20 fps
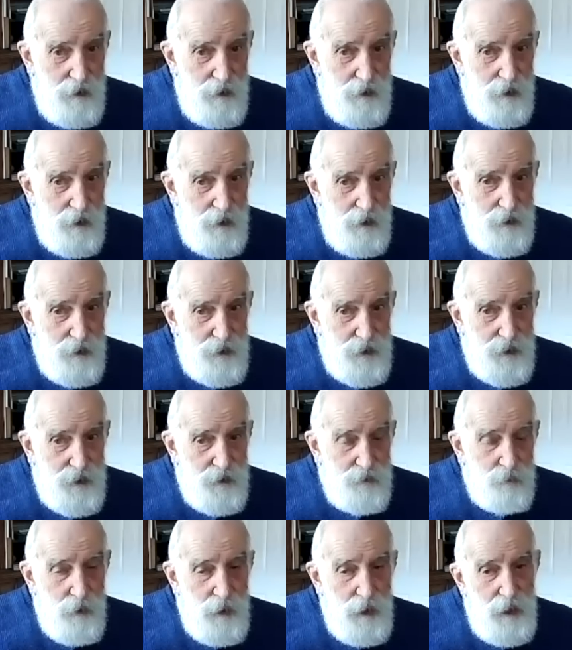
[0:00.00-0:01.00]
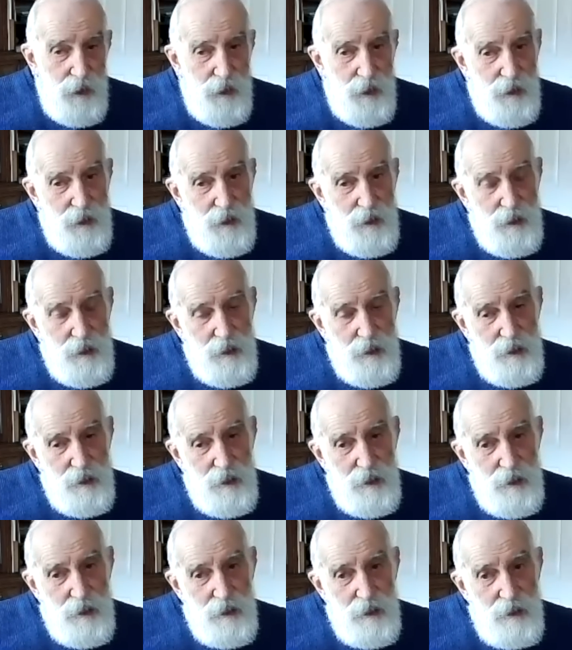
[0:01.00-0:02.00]
And this is why,
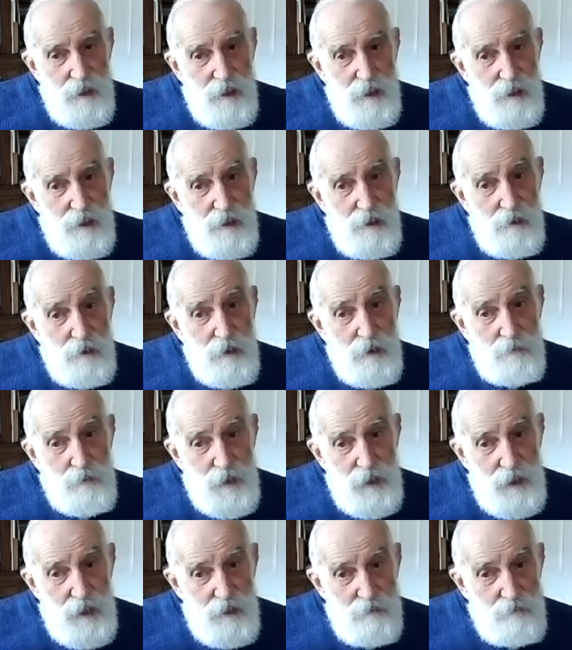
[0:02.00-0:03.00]
look at me,